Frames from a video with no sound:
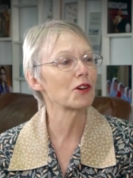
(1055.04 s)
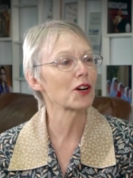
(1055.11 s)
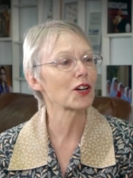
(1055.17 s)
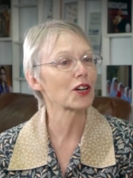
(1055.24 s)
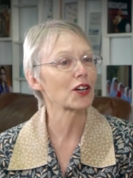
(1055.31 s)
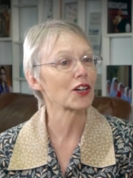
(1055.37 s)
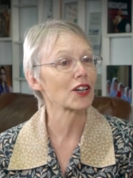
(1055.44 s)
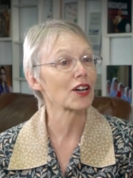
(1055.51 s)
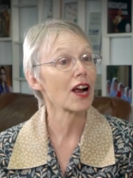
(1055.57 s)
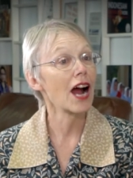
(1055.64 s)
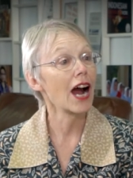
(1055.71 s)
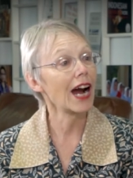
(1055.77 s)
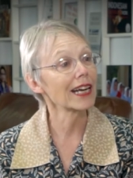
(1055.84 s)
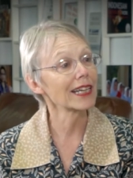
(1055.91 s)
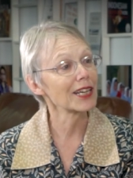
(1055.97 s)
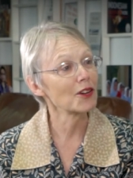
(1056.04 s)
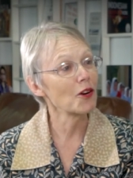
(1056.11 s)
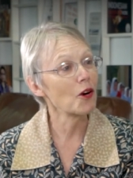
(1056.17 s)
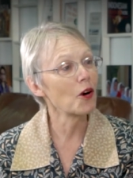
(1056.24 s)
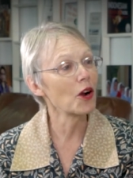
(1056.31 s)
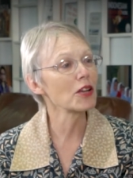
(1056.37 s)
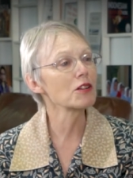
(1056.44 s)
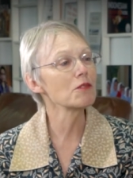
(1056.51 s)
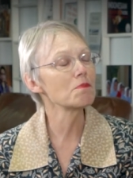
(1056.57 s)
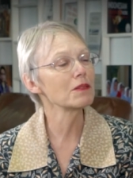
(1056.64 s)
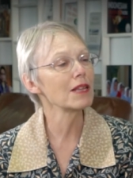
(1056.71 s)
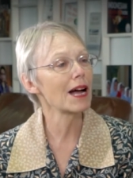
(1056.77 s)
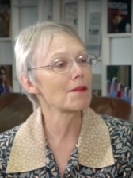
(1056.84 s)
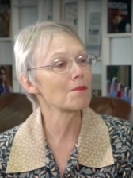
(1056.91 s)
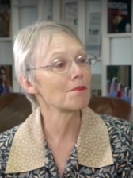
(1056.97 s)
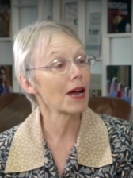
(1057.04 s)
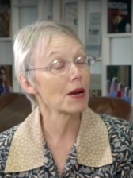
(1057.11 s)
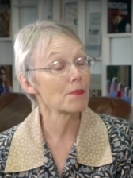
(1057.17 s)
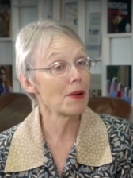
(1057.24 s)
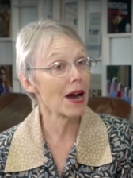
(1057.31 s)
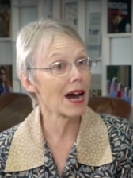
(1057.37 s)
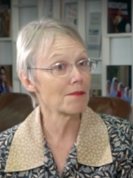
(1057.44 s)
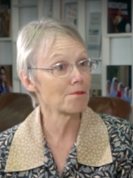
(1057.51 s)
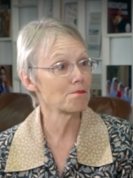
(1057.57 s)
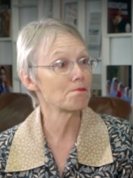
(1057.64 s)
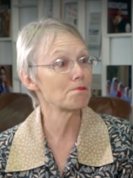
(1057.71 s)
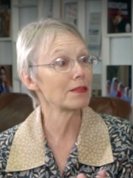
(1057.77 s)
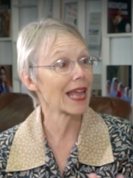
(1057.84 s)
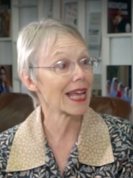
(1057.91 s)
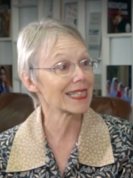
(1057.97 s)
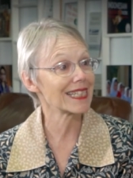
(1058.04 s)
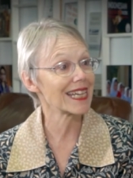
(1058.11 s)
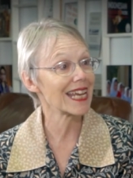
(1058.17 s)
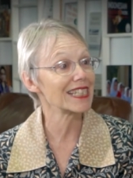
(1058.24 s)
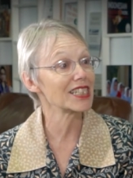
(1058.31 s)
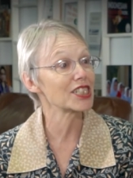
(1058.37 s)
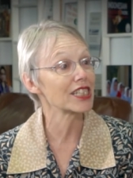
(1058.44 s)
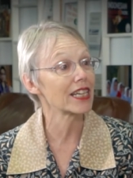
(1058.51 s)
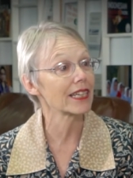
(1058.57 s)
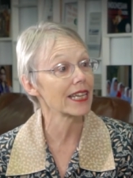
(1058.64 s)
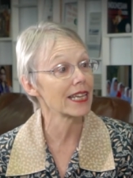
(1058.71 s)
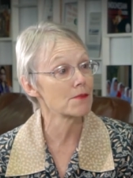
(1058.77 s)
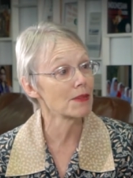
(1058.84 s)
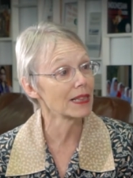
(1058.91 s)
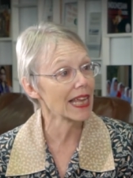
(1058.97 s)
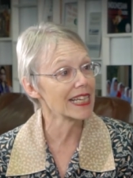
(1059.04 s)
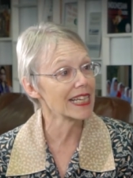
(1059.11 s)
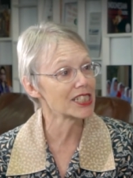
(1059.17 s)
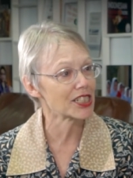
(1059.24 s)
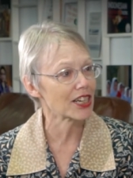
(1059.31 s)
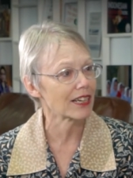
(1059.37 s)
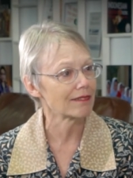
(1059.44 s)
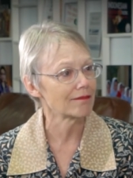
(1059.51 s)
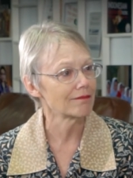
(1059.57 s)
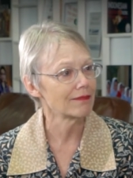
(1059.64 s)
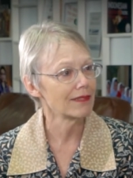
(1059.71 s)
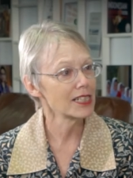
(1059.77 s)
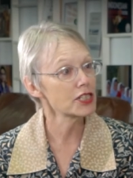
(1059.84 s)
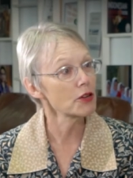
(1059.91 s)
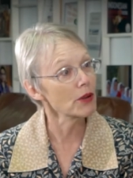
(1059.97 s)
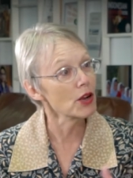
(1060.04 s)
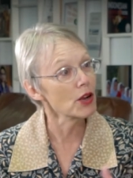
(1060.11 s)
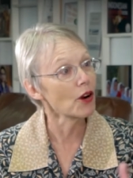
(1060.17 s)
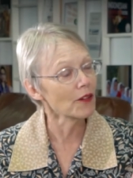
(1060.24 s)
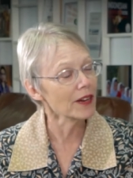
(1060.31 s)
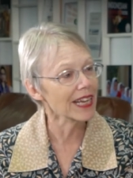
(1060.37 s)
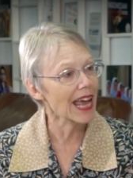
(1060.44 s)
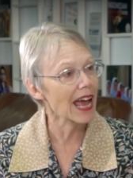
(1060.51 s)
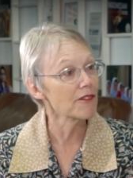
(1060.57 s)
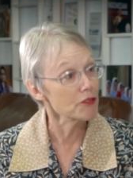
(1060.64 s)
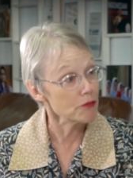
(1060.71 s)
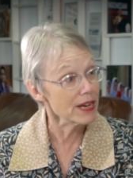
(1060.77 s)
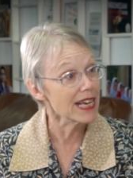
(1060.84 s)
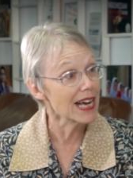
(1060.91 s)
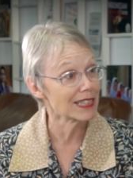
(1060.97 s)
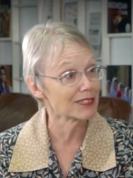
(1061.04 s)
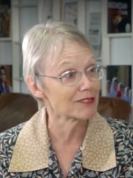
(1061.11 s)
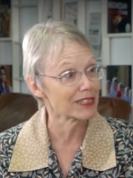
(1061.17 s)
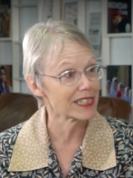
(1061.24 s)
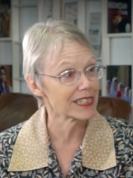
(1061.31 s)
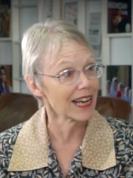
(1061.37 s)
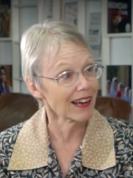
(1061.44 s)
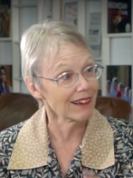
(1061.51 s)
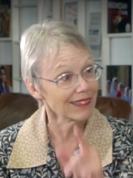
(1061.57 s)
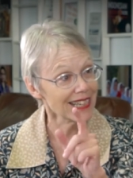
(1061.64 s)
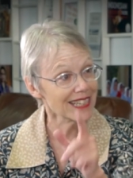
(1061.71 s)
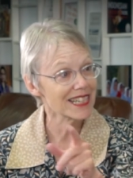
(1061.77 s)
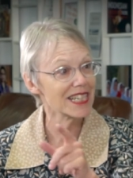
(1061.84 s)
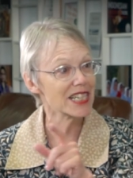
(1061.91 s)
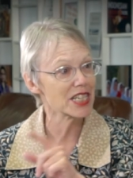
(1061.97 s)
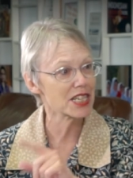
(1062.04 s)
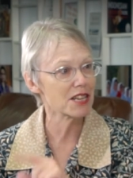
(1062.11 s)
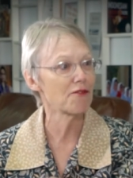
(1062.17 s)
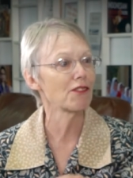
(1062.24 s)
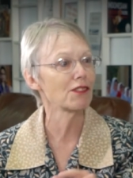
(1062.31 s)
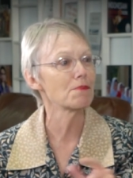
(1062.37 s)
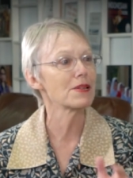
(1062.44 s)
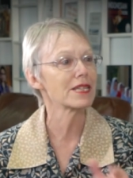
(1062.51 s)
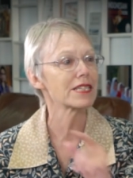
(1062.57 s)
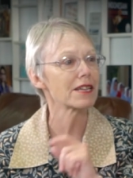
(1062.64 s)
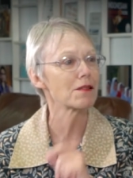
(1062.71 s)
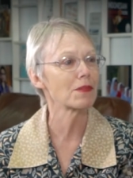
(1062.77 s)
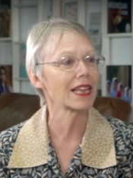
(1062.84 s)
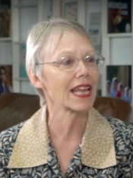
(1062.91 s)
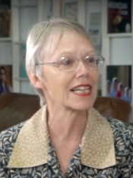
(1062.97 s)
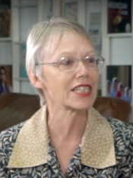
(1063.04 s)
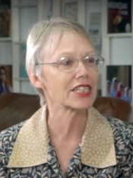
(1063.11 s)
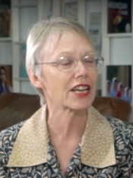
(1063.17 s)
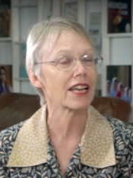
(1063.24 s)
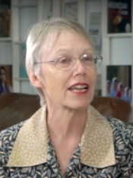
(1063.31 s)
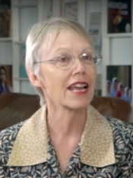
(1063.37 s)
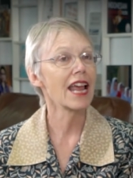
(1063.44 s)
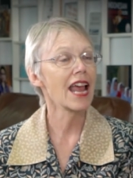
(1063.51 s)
worker on an oil palm plantation in Malaysia. So we already have three countries now, Indonesia, Philippines, and Malaysia.